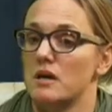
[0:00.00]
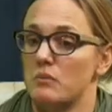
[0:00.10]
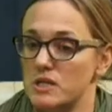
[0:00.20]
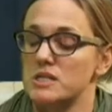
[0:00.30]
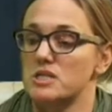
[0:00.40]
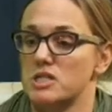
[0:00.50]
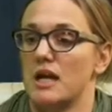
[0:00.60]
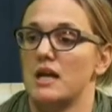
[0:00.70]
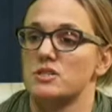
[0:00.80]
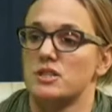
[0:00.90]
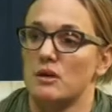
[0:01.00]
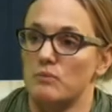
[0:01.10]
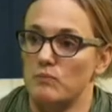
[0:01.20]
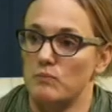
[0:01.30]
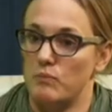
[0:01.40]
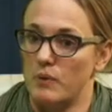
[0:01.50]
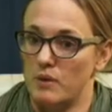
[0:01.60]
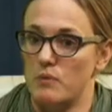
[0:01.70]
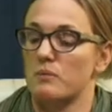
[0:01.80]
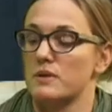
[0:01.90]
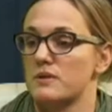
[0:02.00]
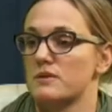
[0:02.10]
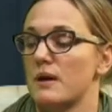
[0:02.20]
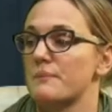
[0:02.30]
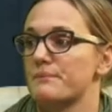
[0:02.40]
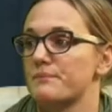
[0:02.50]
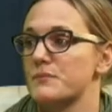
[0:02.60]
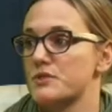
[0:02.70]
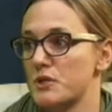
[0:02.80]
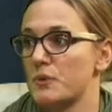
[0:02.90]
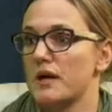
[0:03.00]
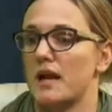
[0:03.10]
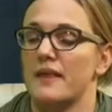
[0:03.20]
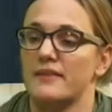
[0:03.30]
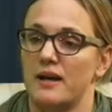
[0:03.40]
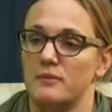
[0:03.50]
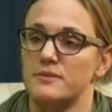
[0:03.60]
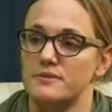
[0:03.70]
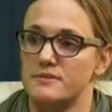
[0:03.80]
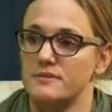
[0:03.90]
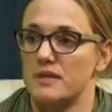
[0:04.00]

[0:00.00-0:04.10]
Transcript: did change, and then we went with Stuart, and that was